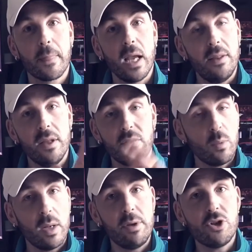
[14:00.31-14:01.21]
And this,
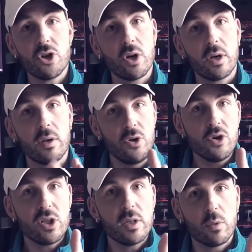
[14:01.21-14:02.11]
when I mean jerk,
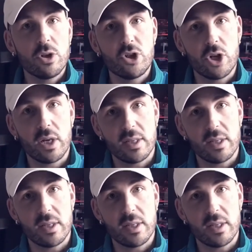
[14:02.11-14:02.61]
usually the word jerk